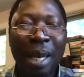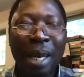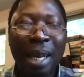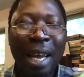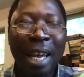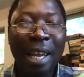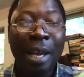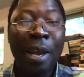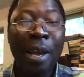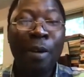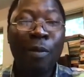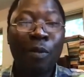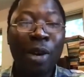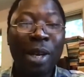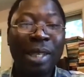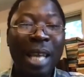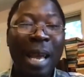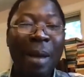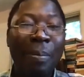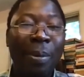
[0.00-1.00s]
Like, for
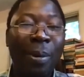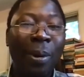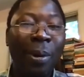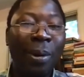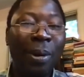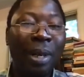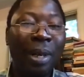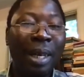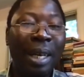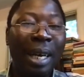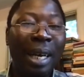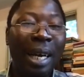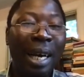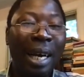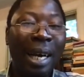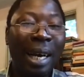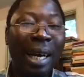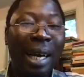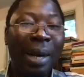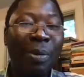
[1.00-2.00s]
example,
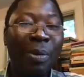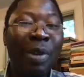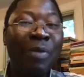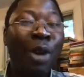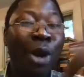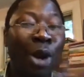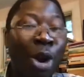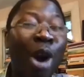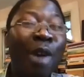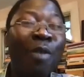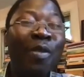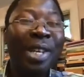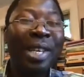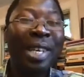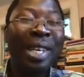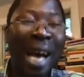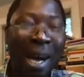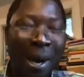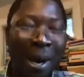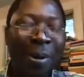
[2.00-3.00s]
uh, with the COVID
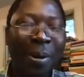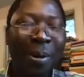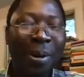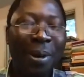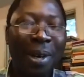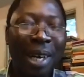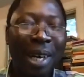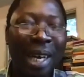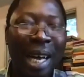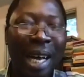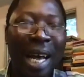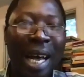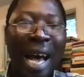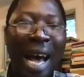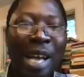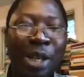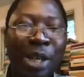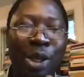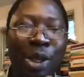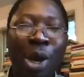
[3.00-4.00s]
now,
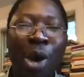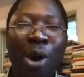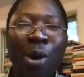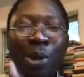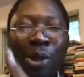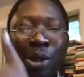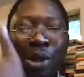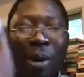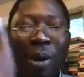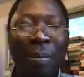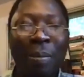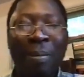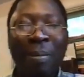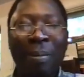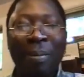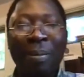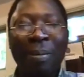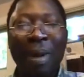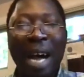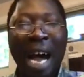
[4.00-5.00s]
I saw
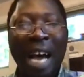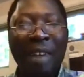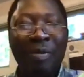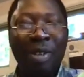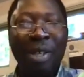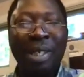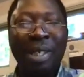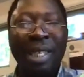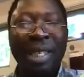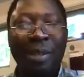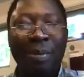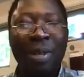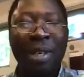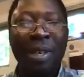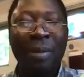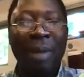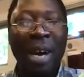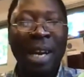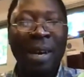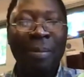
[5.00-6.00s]
some
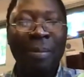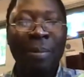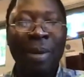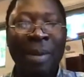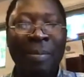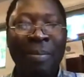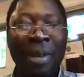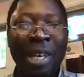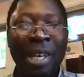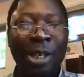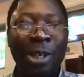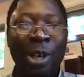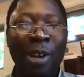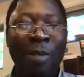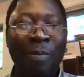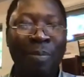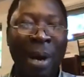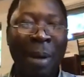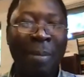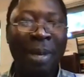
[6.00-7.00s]
advertisement by the Ministry
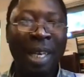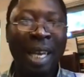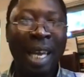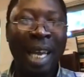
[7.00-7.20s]
of Public